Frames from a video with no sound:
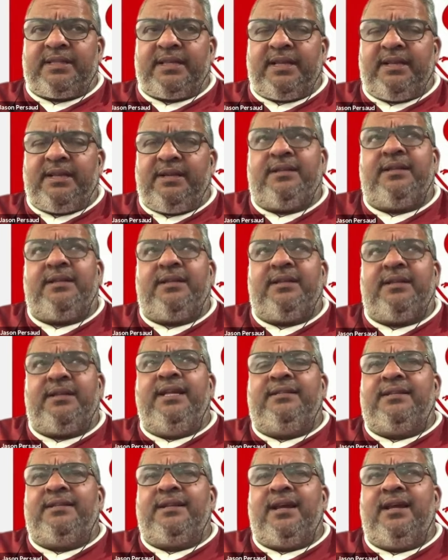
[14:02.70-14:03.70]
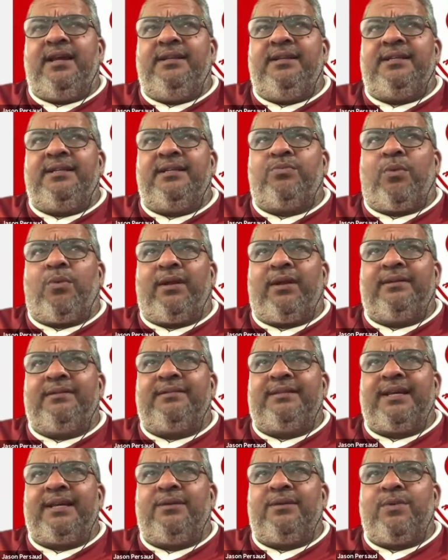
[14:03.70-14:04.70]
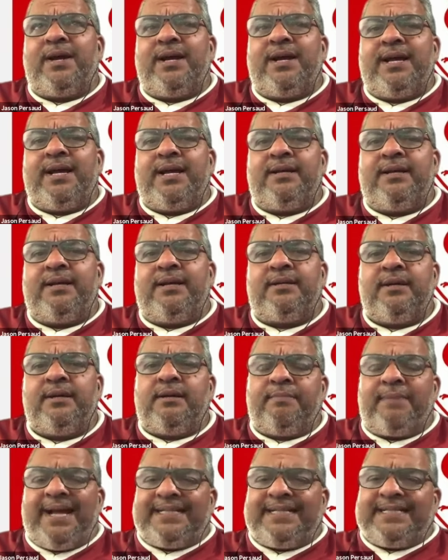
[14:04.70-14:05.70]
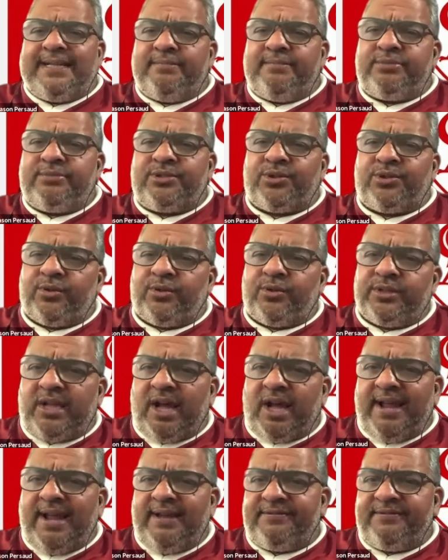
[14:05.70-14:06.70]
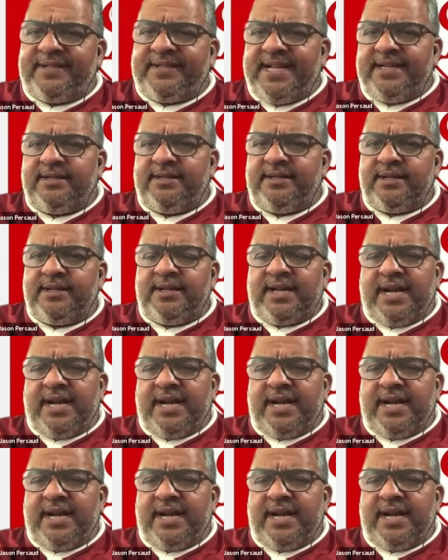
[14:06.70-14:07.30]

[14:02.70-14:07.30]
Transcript: think he did one thing where Matip sort of dived in